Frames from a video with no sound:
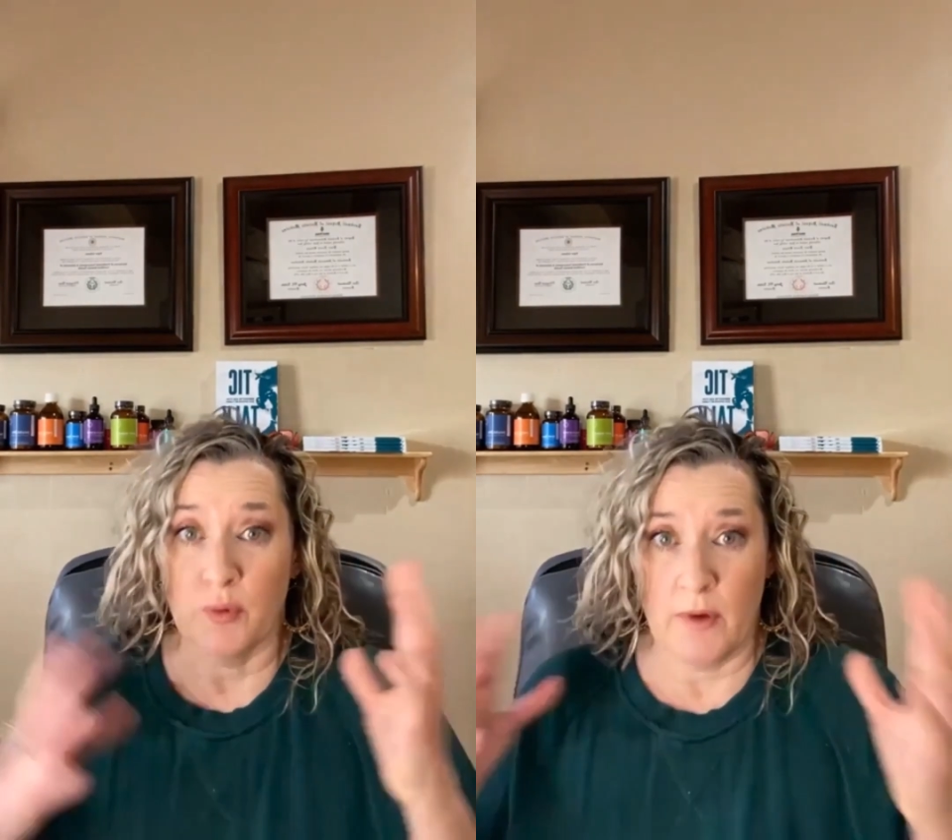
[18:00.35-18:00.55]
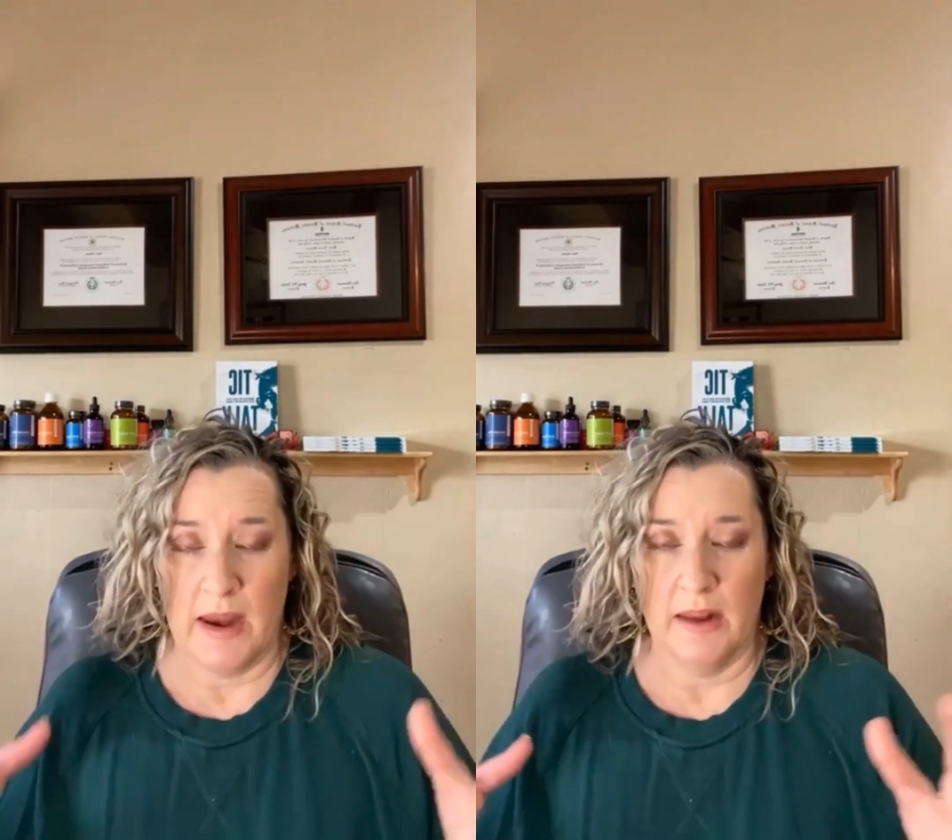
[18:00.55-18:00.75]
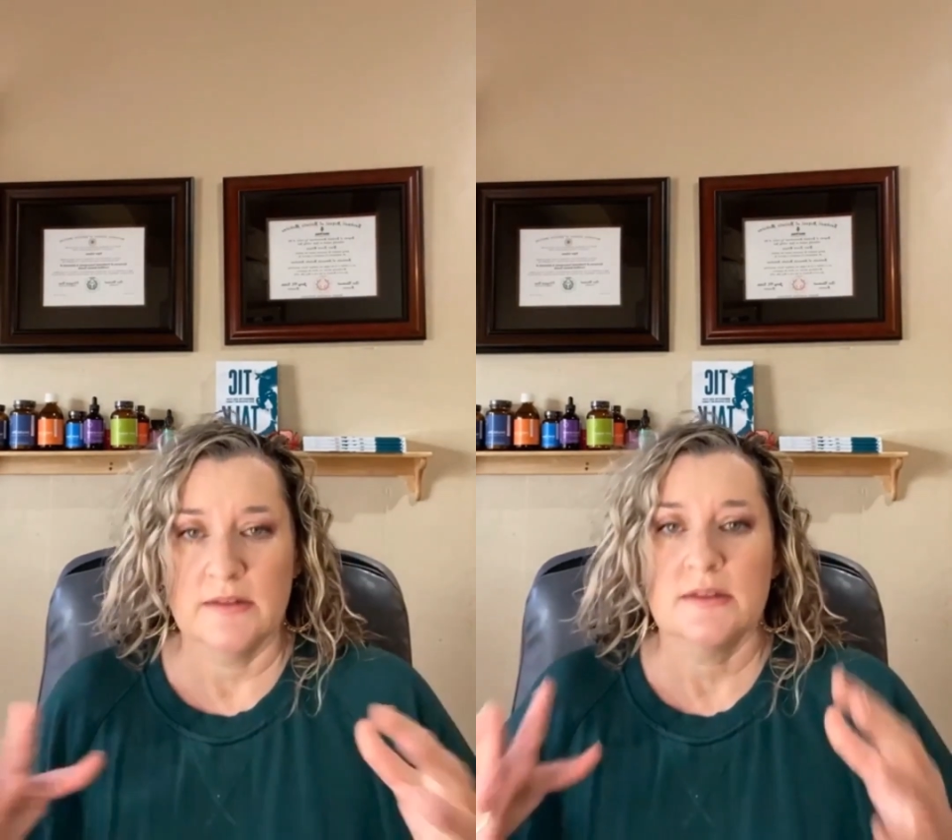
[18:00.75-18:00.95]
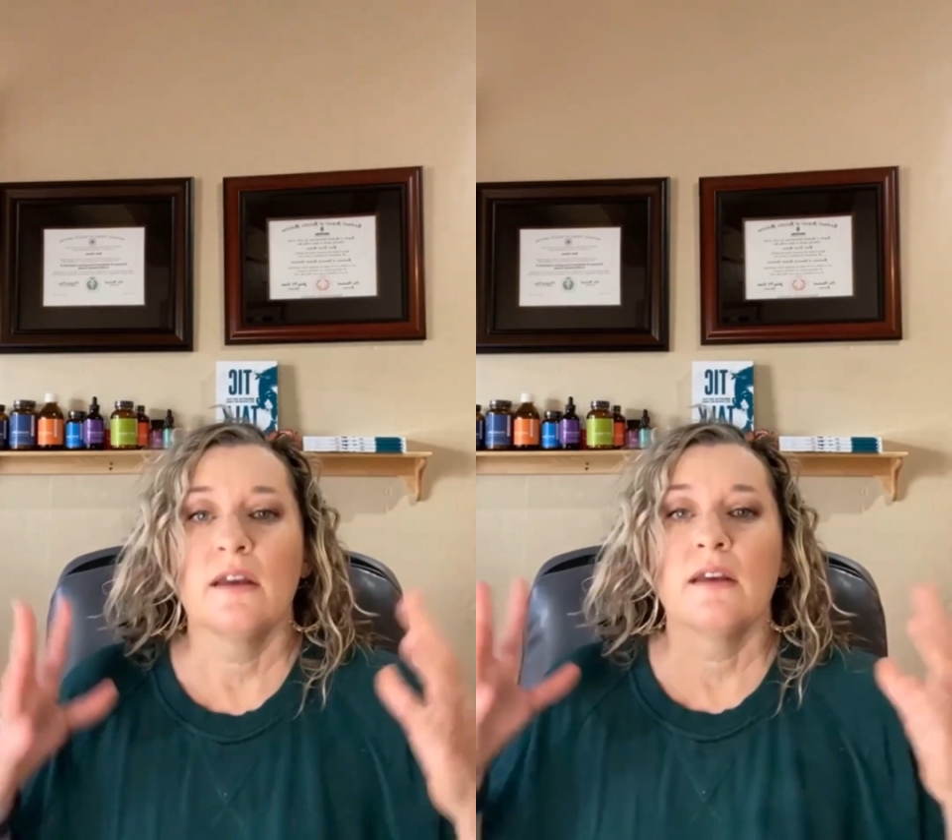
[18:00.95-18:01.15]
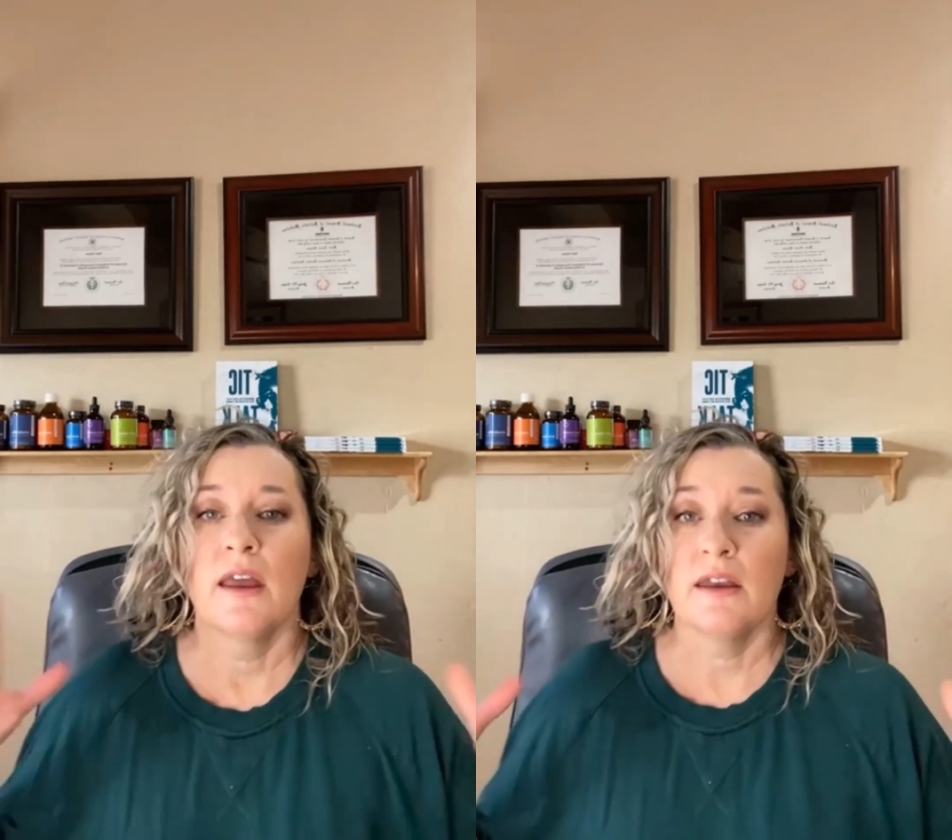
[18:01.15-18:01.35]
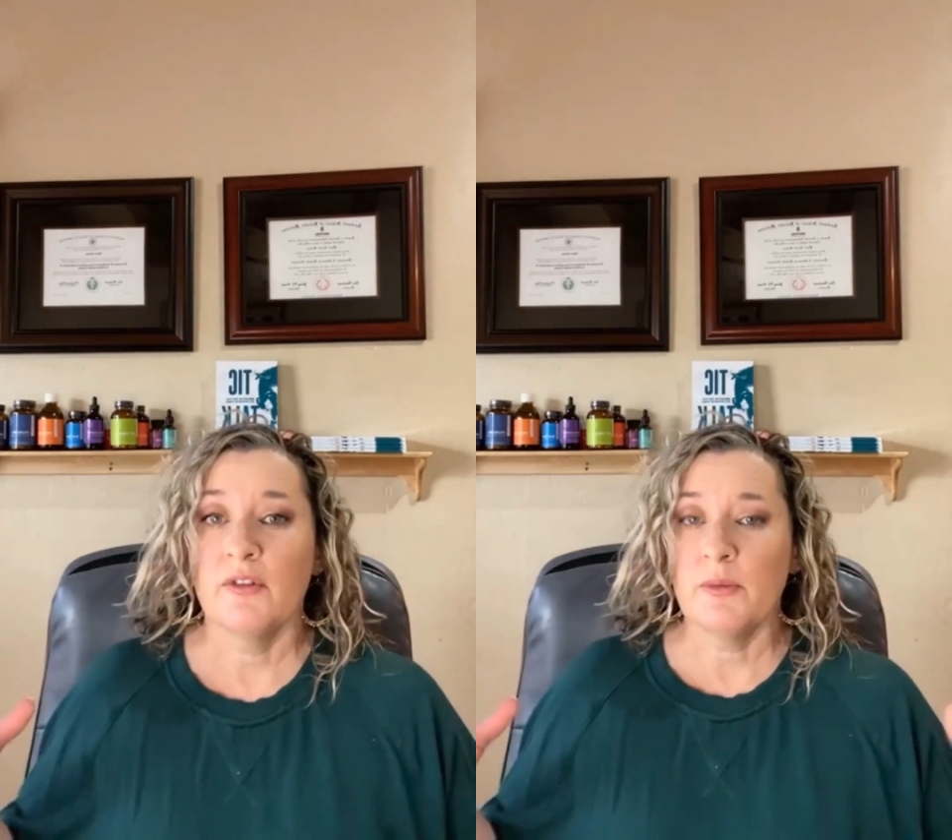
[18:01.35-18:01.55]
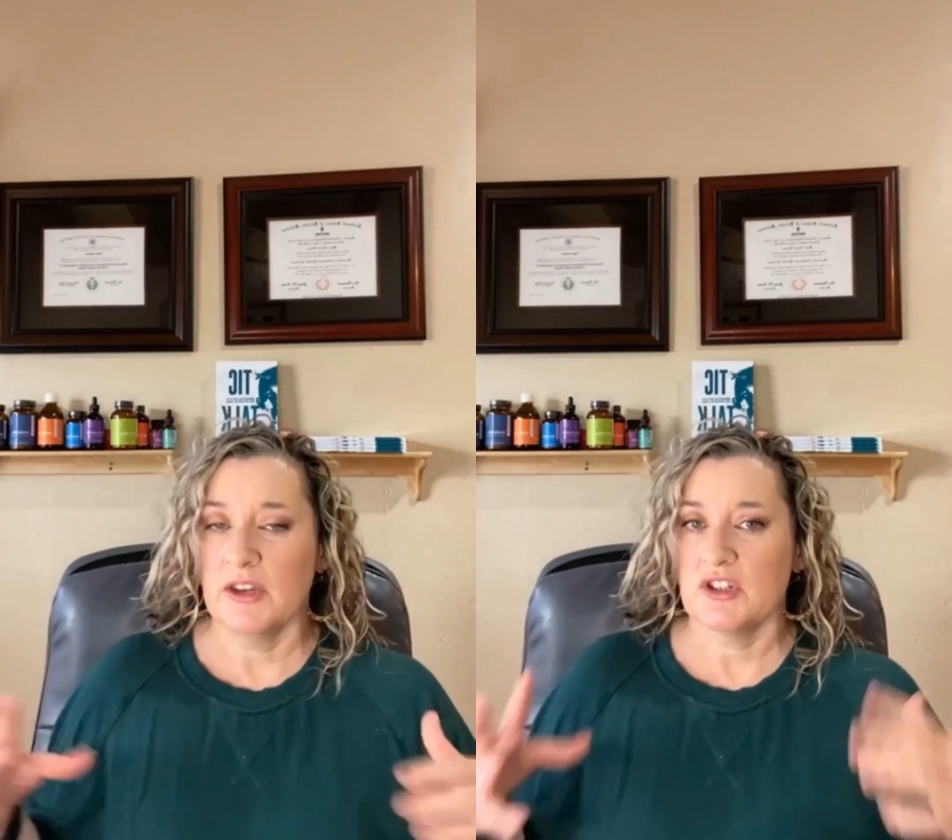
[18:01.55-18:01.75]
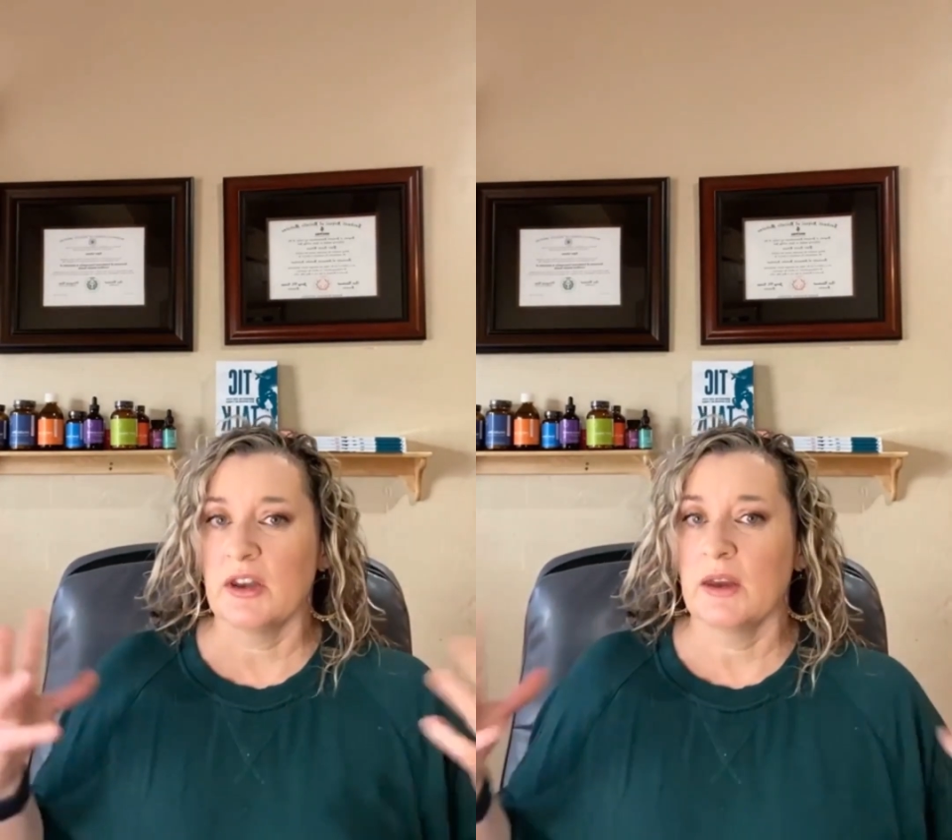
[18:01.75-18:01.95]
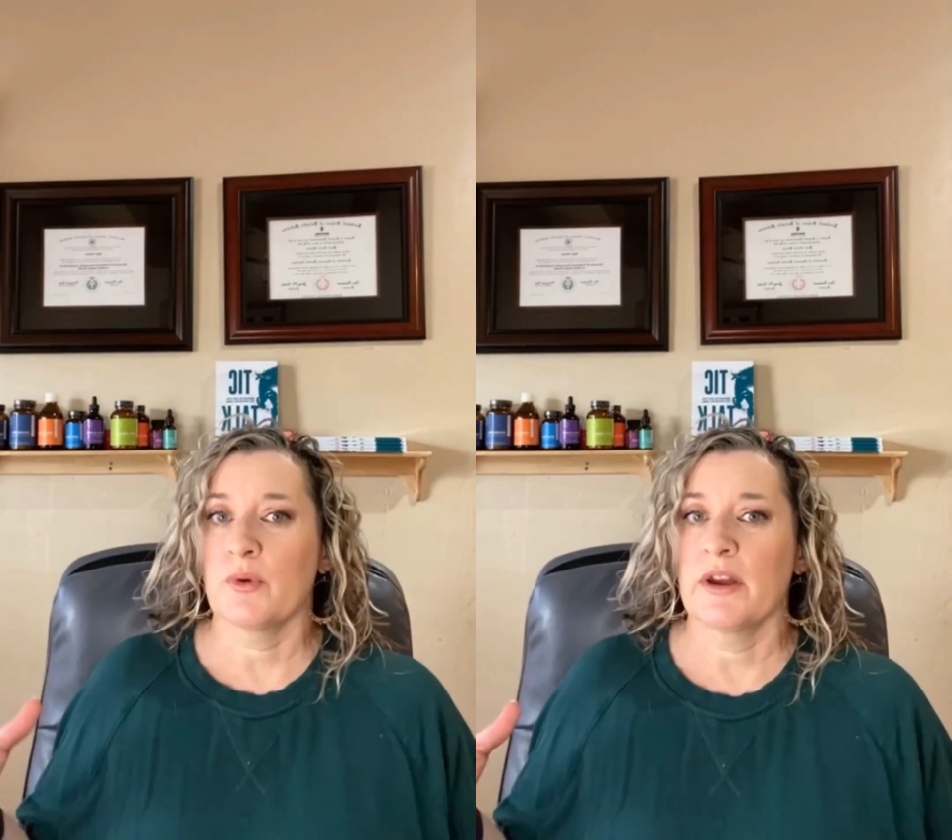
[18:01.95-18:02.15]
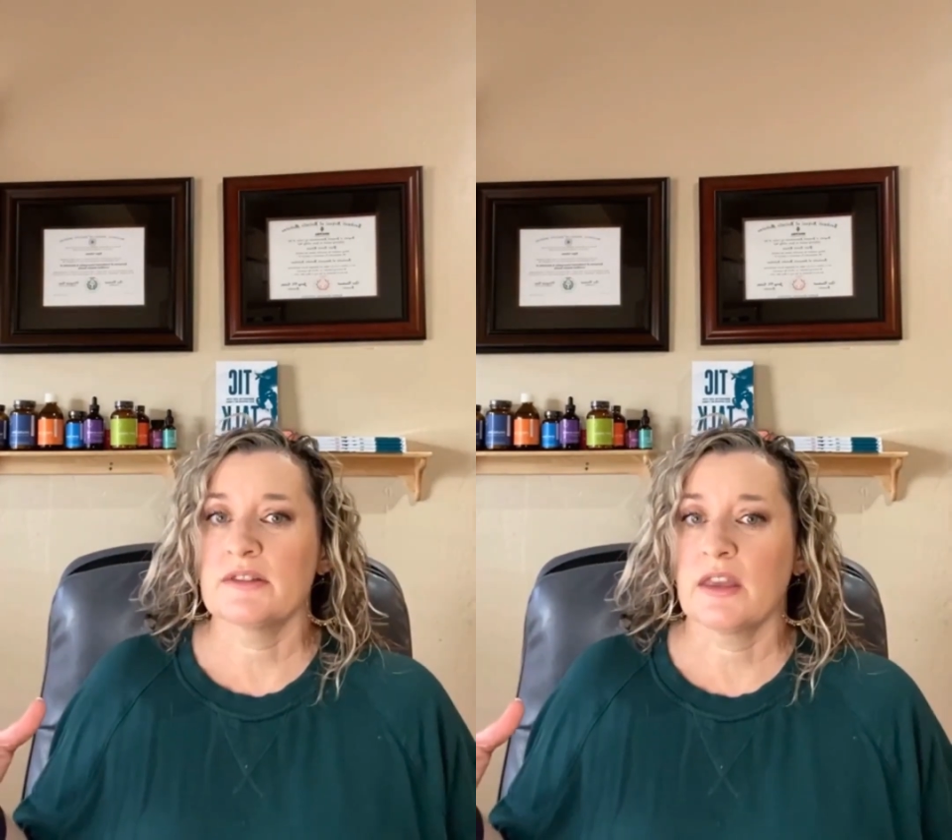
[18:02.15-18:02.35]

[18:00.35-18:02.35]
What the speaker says: brains and inflammation and brain